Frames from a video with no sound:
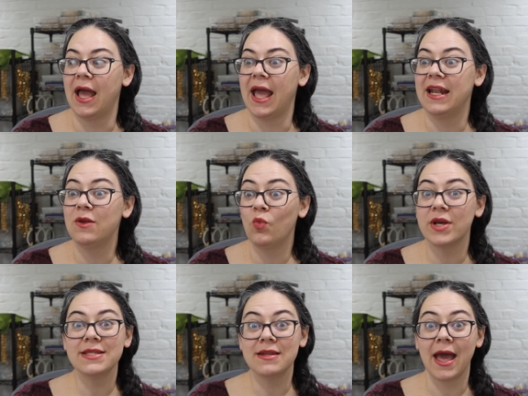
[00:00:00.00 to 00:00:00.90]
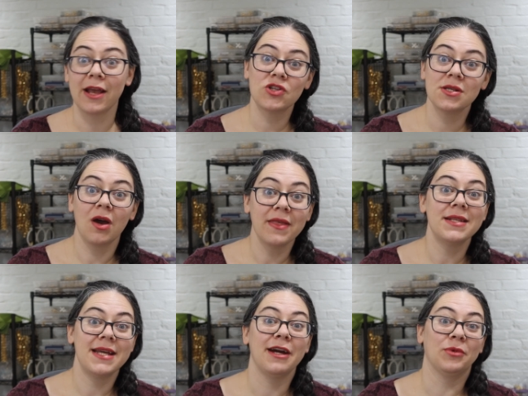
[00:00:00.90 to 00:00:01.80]
And it wasn't actually all
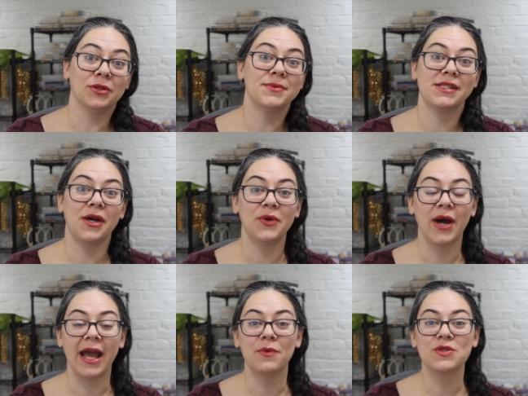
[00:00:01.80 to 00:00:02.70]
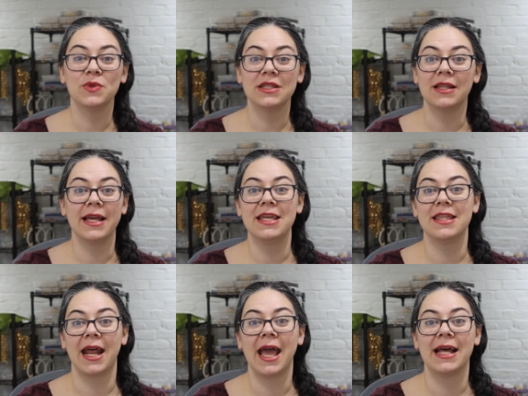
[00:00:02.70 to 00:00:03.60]
that terrible. So I was really lucky
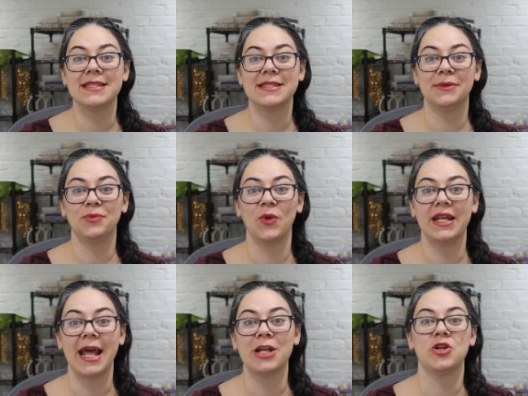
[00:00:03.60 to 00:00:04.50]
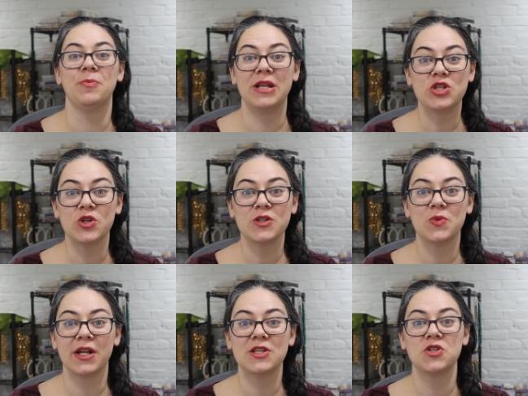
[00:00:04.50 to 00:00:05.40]
that I had some reenactor mentors
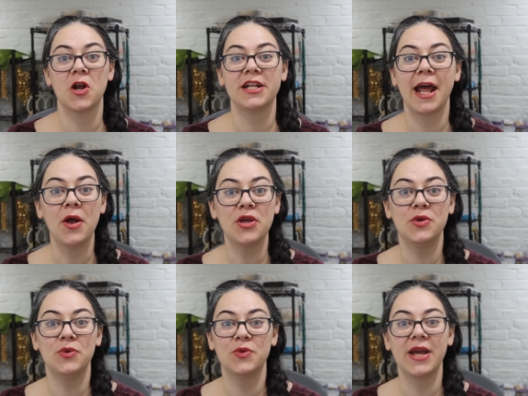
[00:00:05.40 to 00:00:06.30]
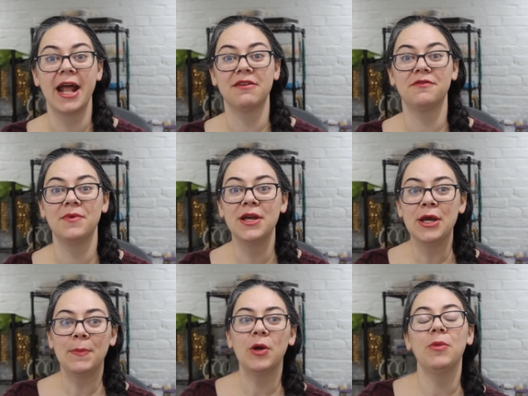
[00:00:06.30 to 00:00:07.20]
when I started out who kind of
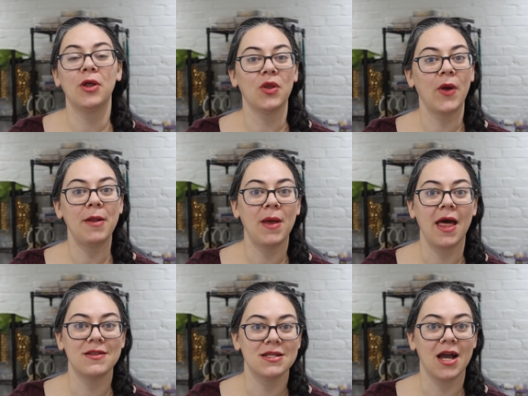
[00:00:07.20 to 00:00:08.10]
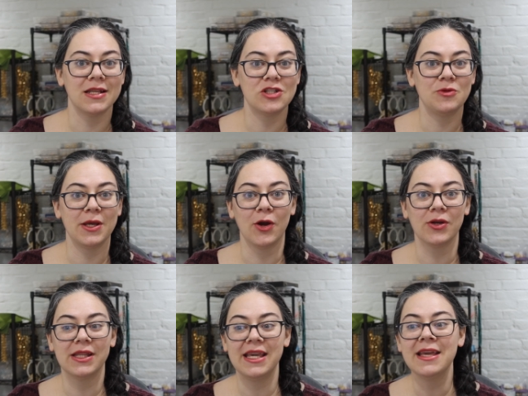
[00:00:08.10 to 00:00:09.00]
put me on the right path to costuming
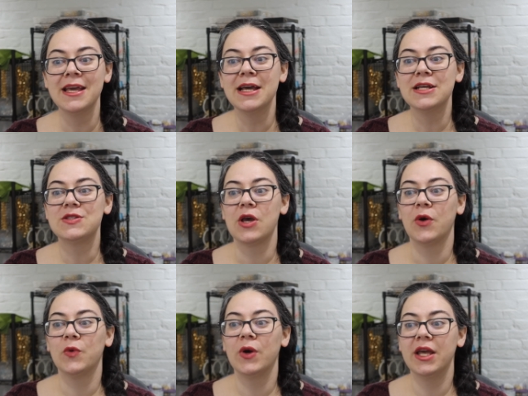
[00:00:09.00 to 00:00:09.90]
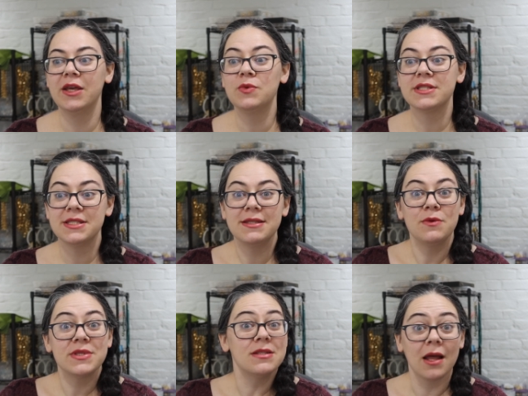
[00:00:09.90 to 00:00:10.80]
early. So it
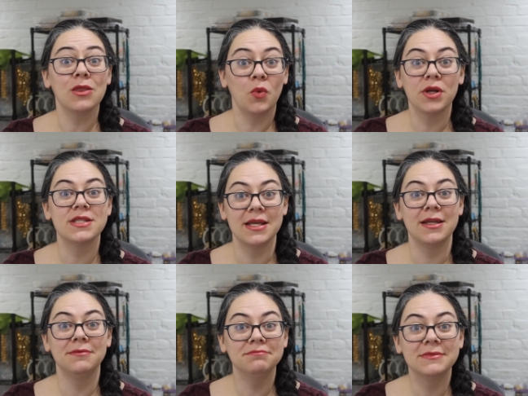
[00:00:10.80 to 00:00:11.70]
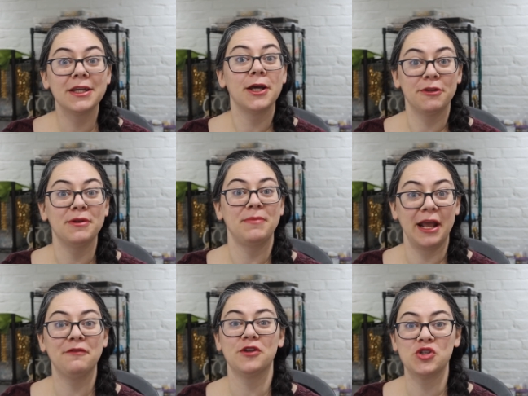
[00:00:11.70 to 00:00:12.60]
was not the worst thing that could have been
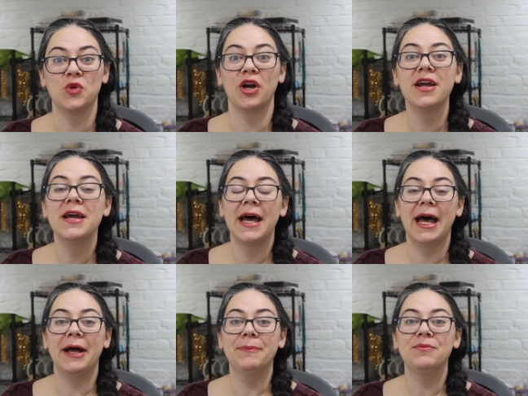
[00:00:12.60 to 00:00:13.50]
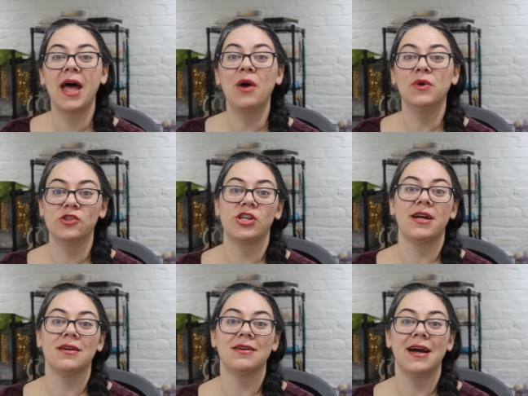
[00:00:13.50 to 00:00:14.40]
made for sure. I will
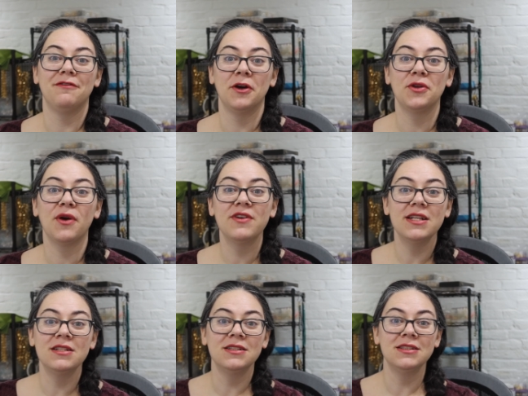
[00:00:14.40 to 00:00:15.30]
share a photo of it.